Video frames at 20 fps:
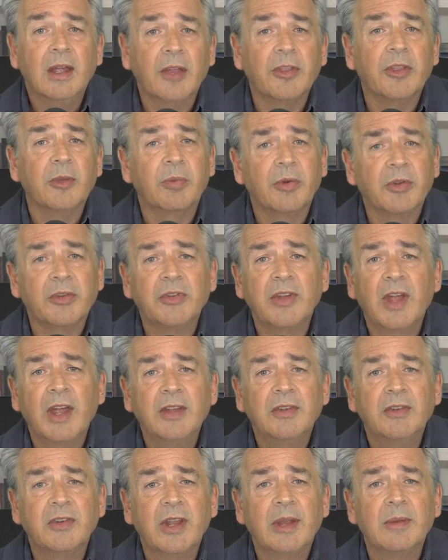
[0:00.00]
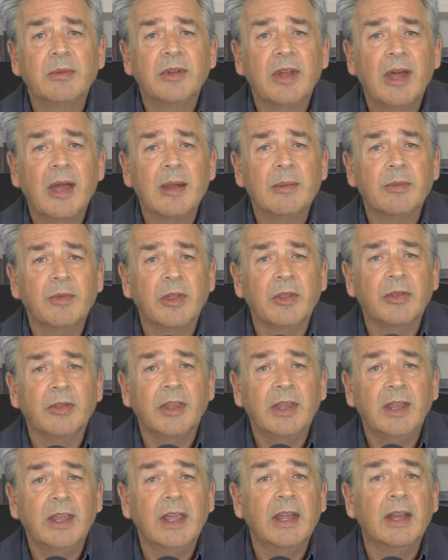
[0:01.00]
at the precise same time that
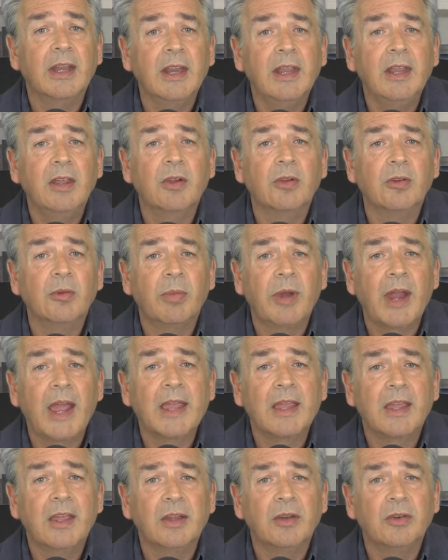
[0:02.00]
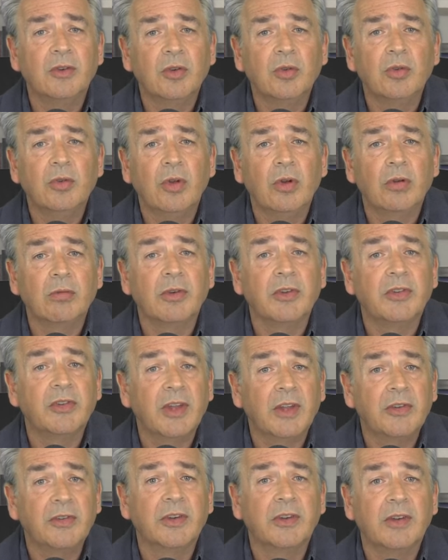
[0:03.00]
the illegal blanket do not
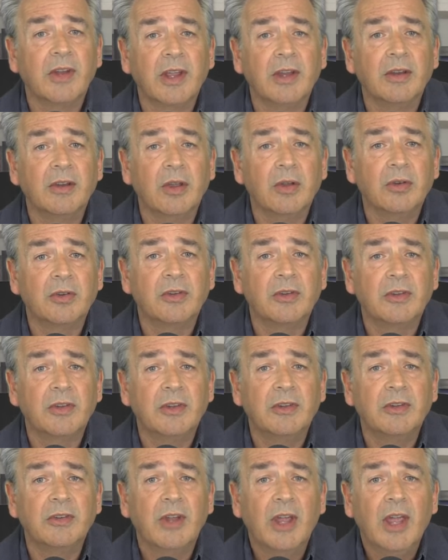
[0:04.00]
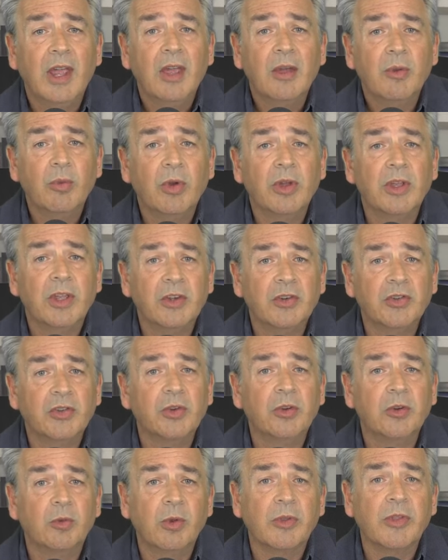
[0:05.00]
resuscitate notices were
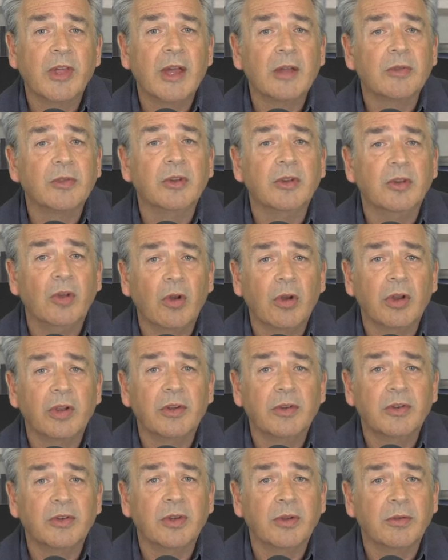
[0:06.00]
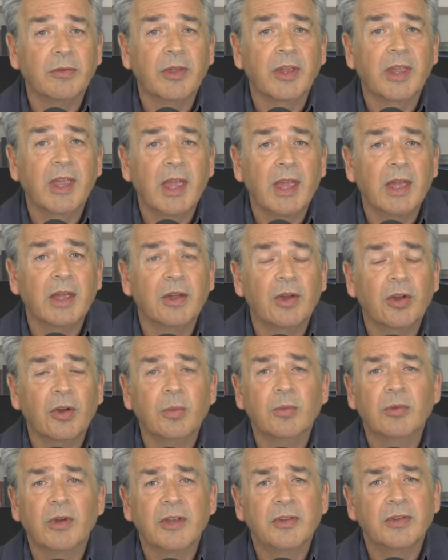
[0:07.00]
issued without the knowledge of the care
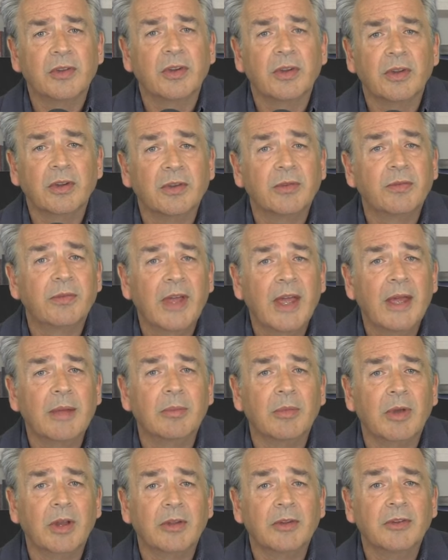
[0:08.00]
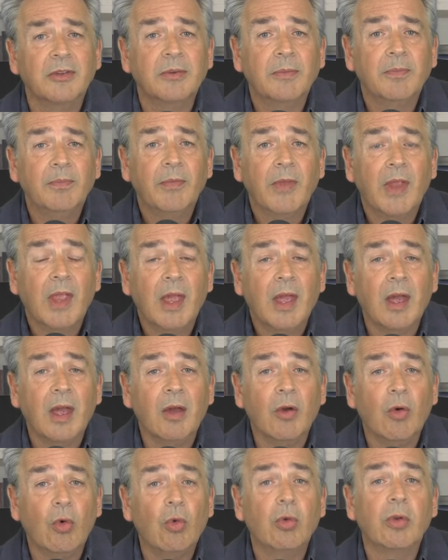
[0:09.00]
home residents' families,
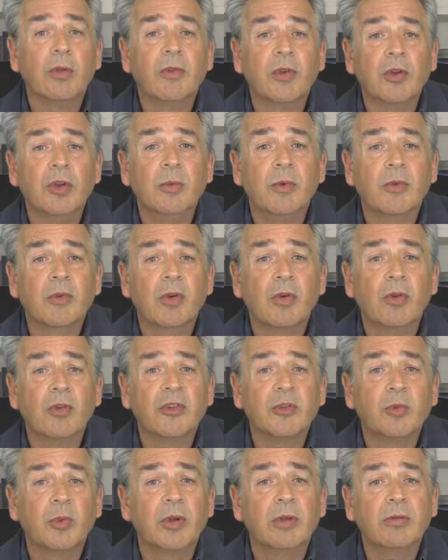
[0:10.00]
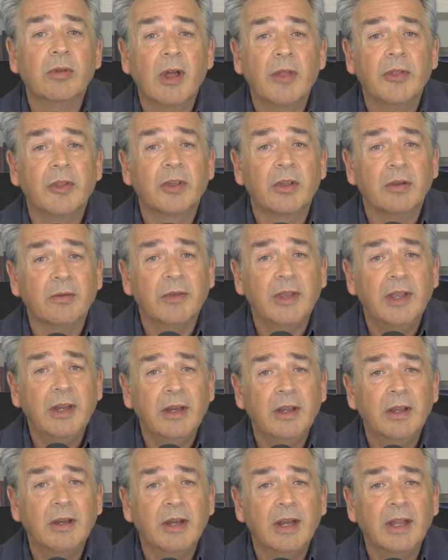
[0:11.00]
all of whom, of course, were rather
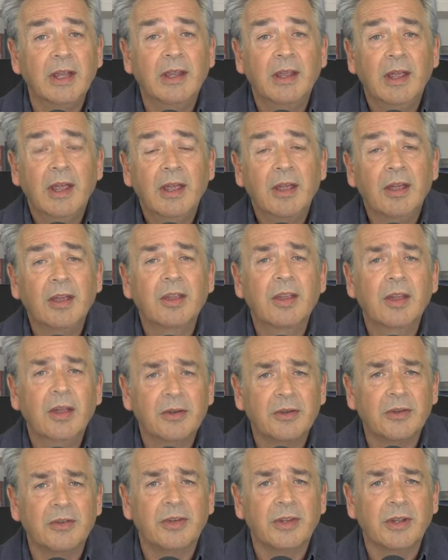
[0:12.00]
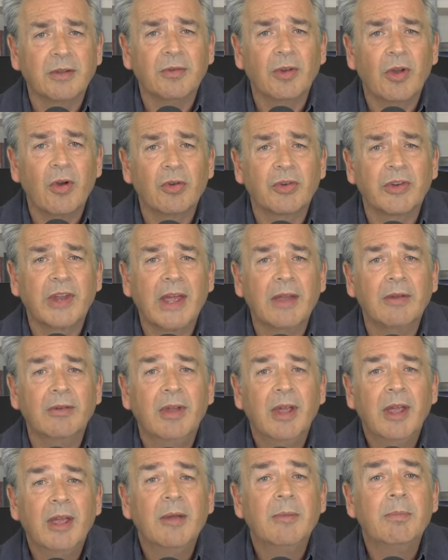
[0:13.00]
conveniently, courtesy of
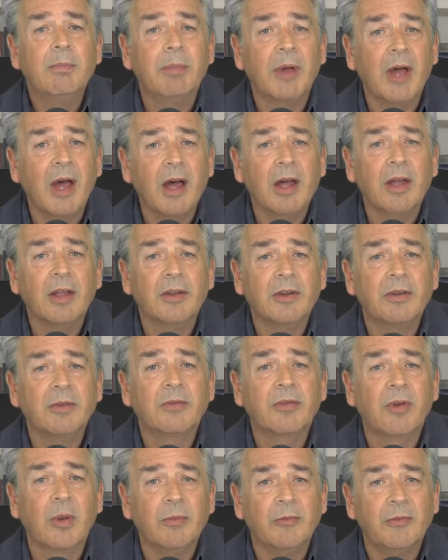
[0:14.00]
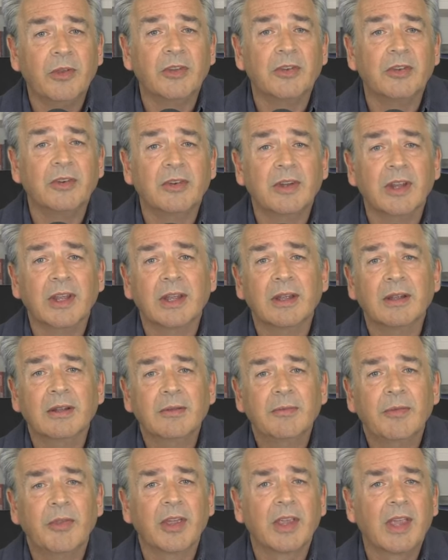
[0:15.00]
lockdown, barred from visiting
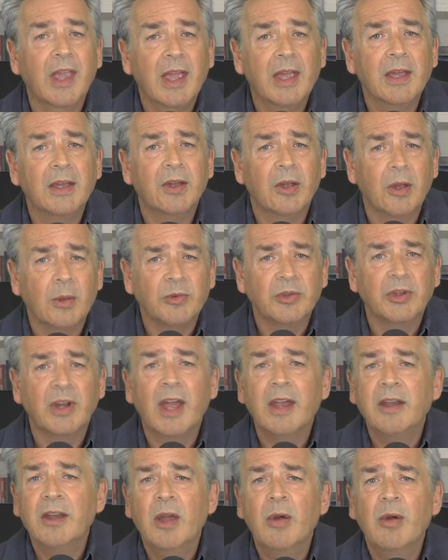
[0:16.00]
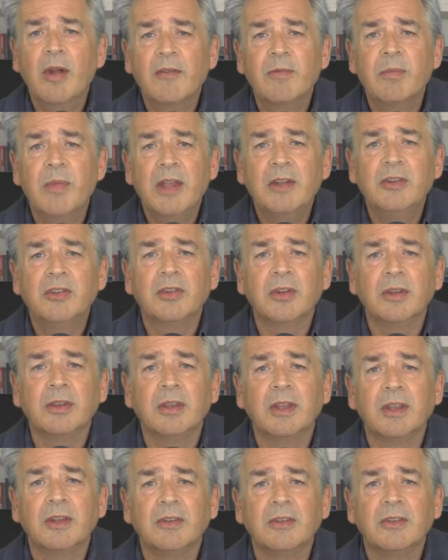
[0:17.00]
the care homes. And I know I've
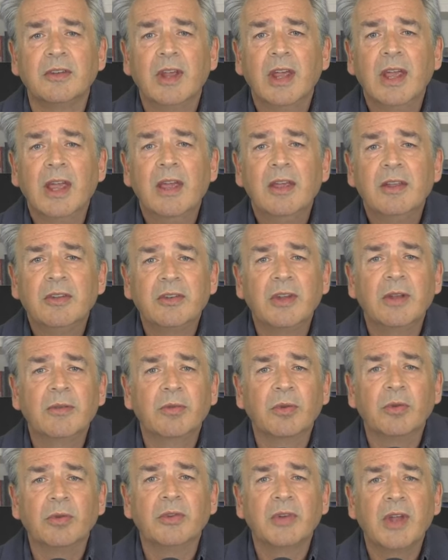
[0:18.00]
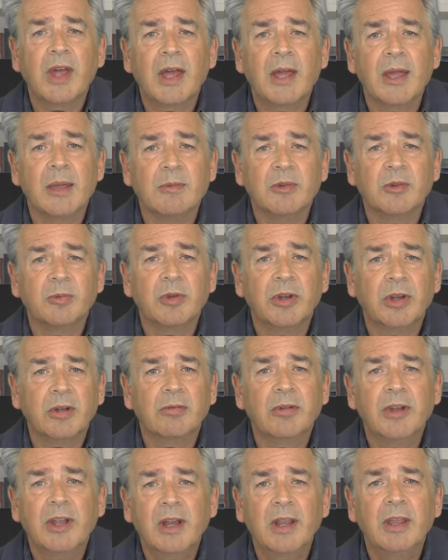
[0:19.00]
mentioned this several times, but
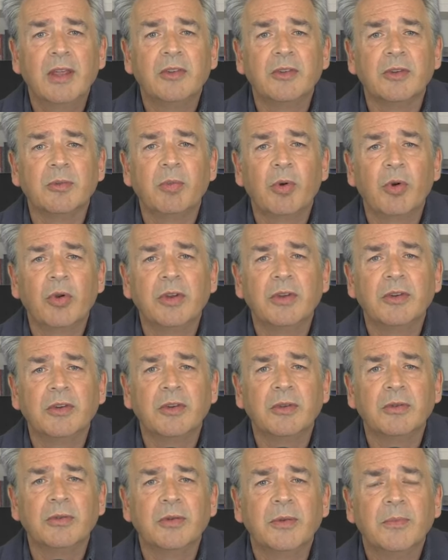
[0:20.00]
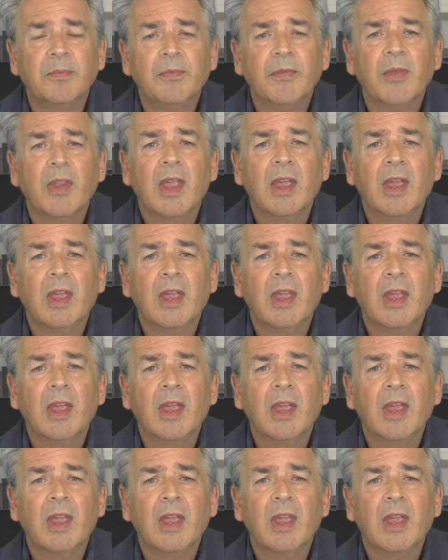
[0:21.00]
it really is a point of